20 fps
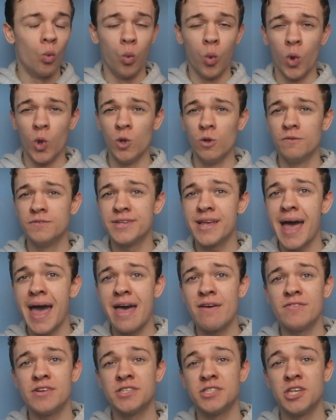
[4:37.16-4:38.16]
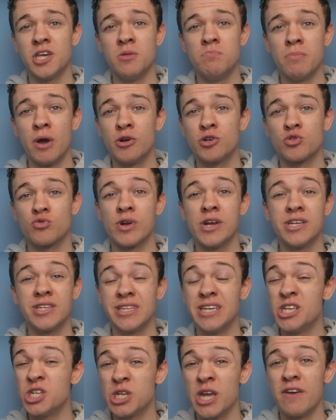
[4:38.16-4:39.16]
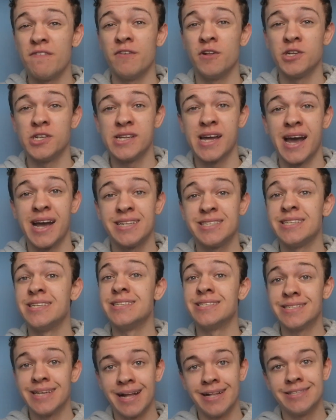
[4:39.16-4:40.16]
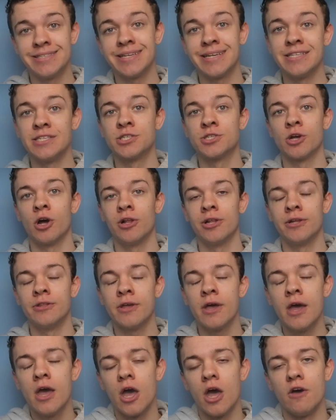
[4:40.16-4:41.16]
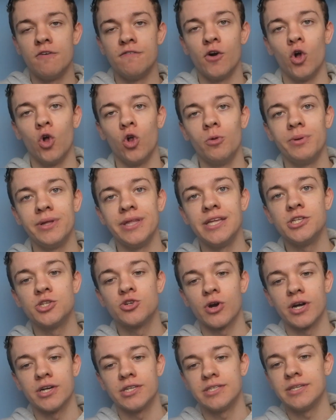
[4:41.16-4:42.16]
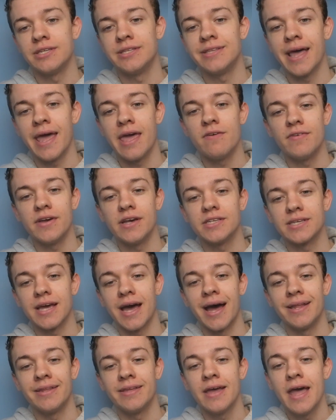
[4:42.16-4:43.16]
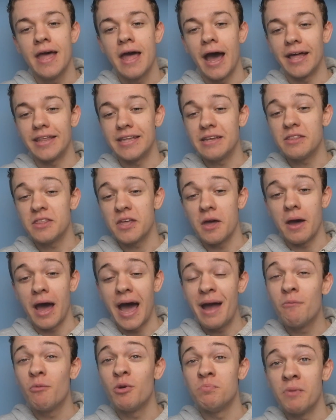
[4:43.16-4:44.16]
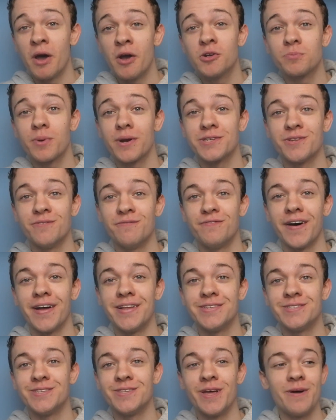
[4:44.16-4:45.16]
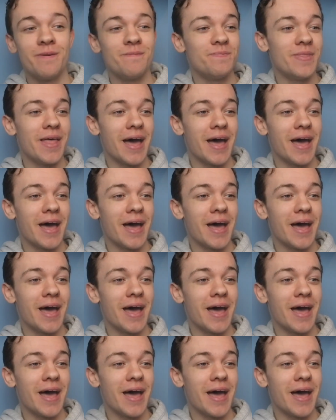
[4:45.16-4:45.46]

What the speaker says: Wolves, Everton, most recently Sheffield United and Celtic in Scotland have all been interested in Davies. And I think that I'm with most Preston fans that